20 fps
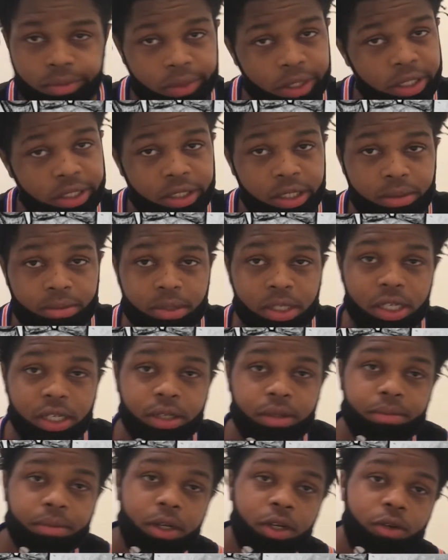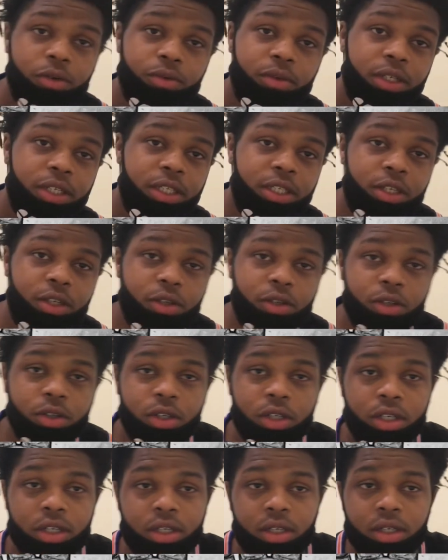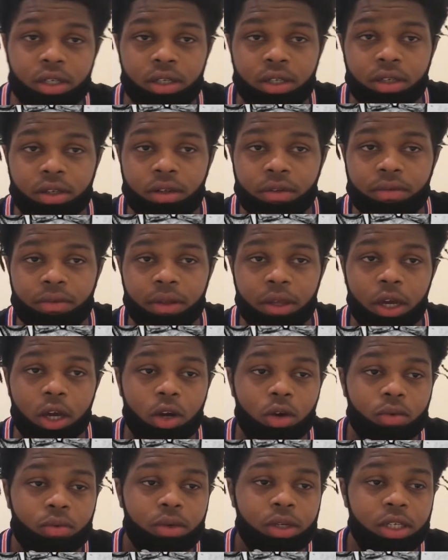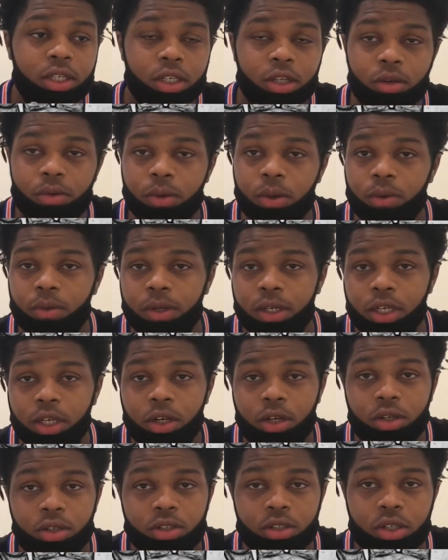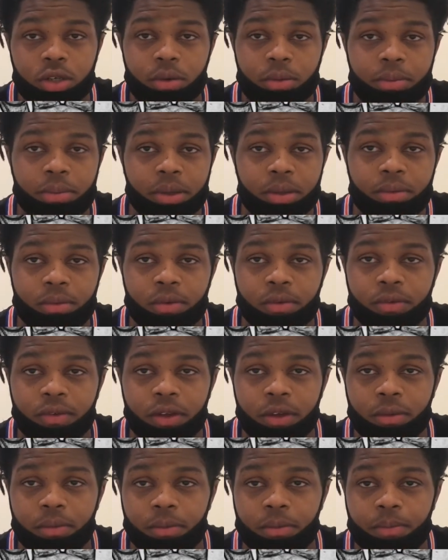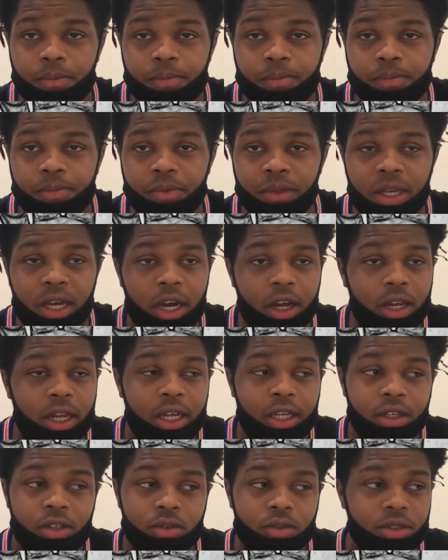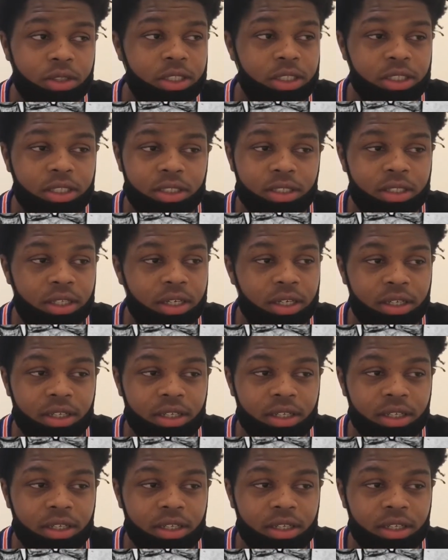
it's up to them. I don't really know. You feel me? I don't really know what really goes on people, you feel me? All I do is just